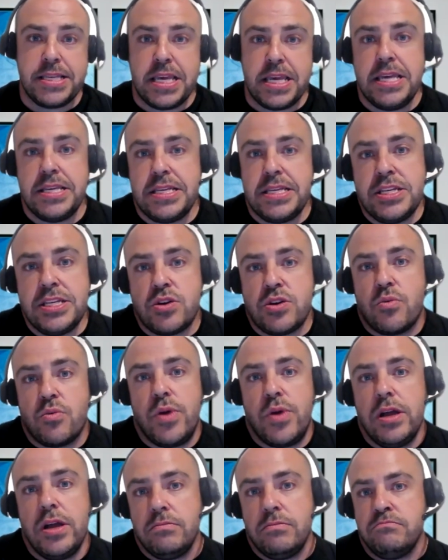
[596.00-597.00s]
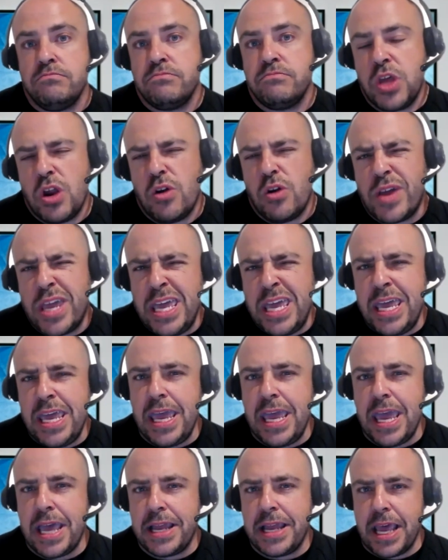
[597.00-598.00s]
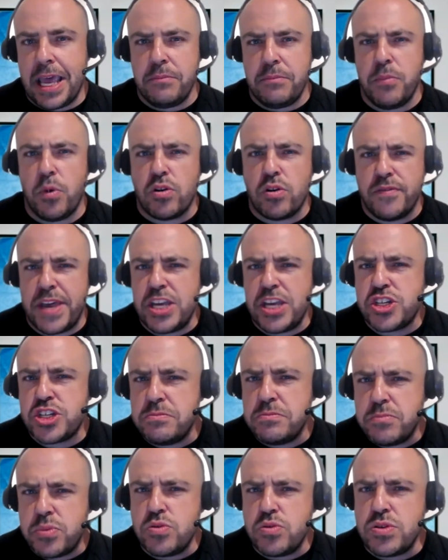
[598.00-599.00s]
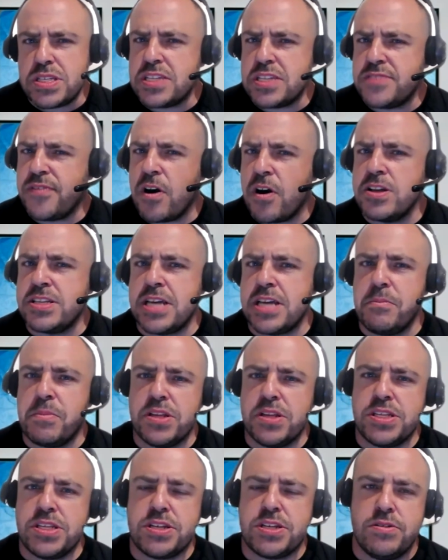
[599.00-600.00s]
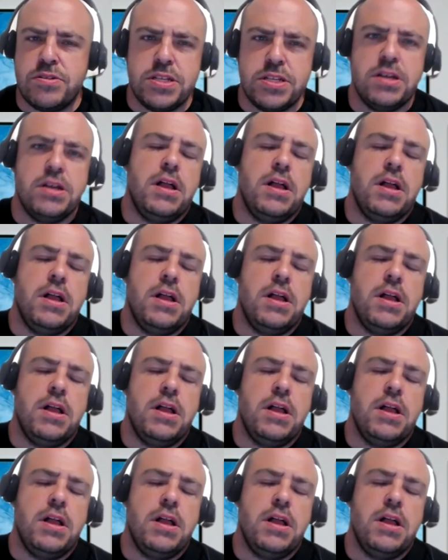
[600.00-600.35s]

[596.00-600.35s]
is, a real you know key and, and motivation boost as far as I'm concerned.